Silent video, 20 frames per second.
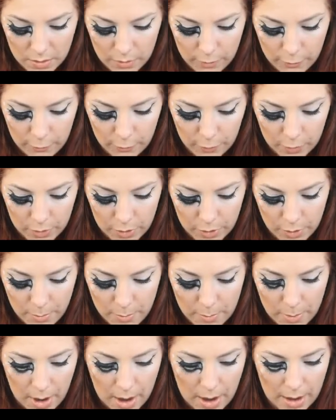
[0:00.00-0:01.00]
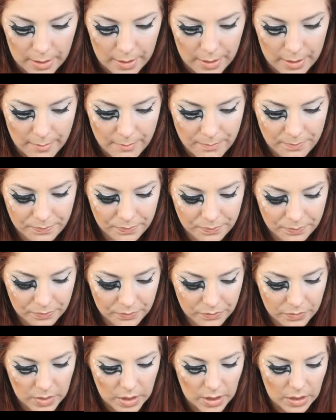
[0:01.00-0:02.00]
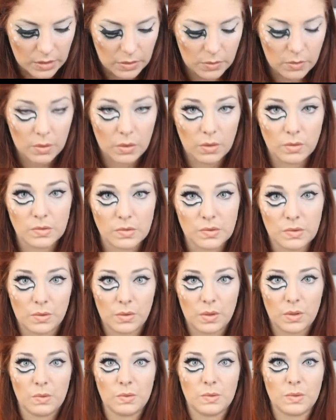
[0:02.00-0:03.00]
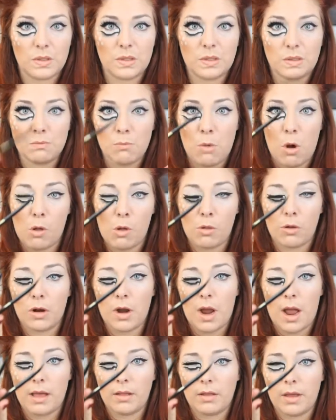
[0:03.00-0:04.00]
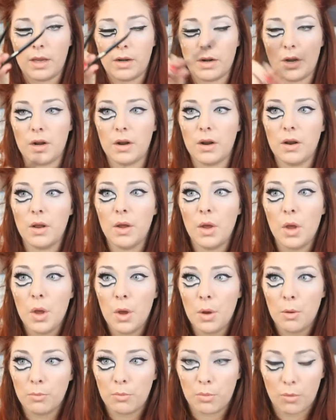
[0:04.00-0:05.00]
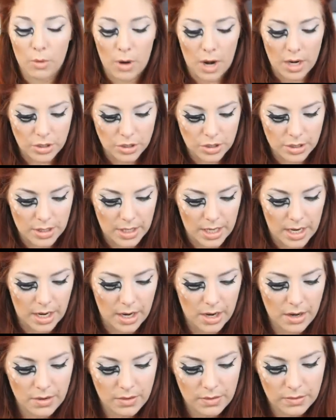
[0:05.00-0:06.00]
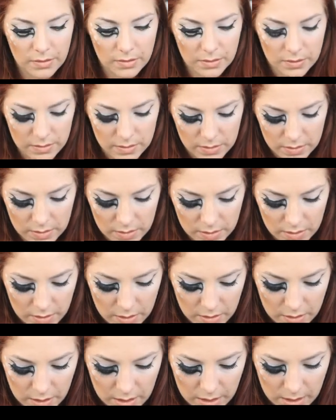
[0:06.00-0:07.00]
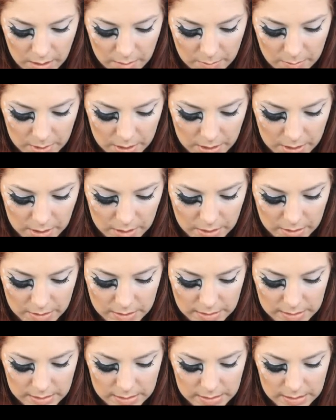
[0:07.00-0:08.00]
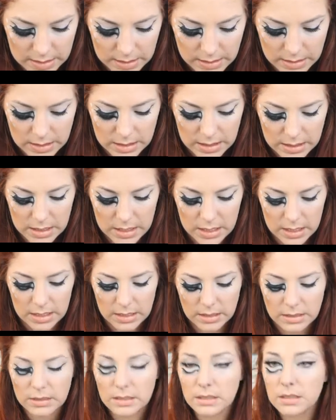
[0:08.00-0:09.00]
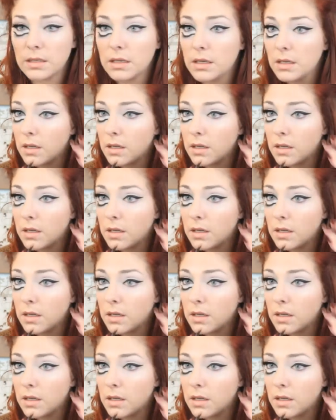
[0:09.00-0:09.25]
For the bottom, you can also use a smaller eyeliner brush there. I'm going to stick to this.